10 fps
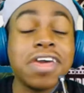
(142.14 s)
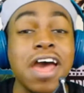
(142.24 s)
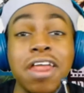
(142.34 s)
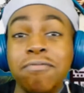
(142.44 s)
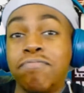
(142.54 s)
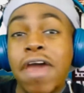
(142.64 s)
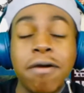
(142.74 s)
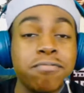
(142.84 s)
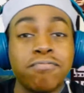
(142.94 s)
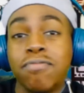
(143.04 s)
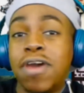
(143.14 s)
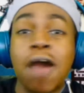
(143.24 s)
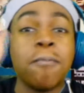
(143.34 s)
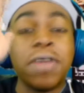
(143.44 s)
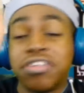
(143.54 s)
kind of that,
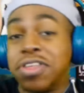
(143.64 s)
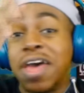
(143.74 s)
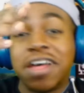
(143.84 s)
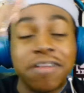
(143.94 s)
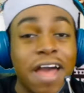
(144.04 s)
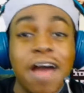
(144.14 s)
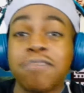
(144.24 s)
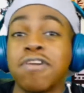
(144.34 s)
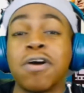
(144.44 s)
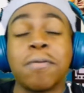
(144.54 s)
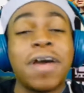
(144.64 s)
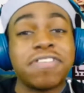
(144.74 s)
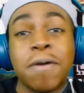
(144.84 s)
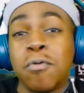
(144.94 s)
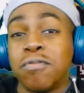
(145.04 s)
I'll mention that, I'll talk about
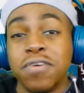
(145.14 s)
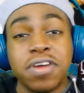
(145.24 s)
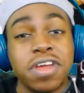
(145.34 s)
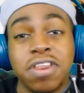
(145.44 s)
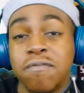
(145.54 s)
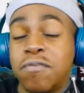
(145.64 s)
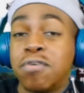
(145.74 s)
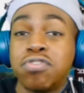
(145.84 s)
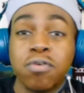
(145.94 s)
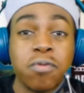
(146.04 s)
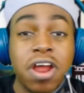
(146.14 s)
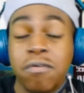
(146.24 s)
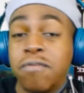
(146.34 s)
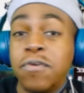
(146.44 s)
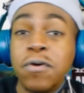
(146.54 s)
that movie in the future when I
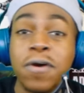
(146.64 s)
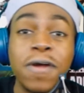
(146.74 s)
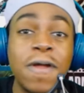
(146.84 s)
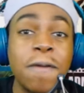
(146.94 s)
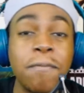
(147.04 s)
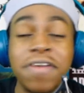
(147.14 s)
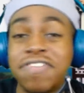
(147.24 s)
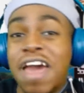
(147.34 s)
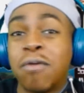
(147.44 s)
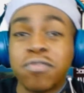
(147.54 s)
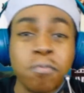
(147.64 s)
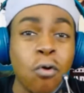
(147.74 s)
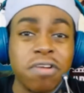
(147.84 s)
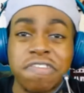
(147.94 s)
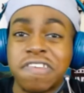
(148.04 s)
review it, but that was
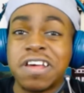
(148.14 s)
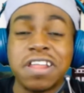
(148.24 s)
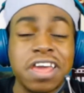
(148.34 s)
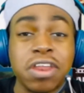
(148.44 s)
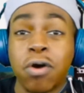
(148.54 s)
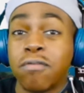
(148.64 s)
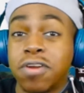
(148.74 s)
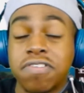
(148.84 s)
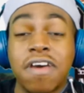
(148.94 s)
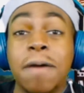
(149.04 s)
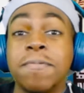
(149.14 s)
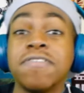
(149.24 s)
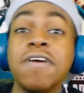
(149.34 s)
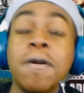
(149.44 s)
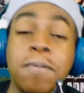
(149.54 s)
more silly and over the top and
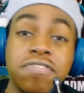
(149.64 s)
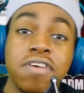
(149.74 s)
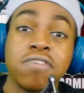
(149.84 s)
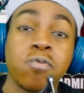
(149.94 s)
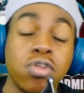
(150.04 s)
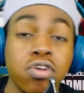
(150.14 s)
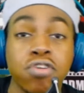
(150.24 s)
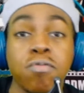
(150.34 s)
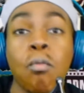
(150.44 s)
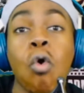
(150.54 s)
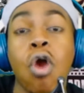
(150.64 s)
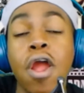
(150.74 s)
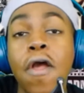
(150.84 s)
stuff, but this one looks more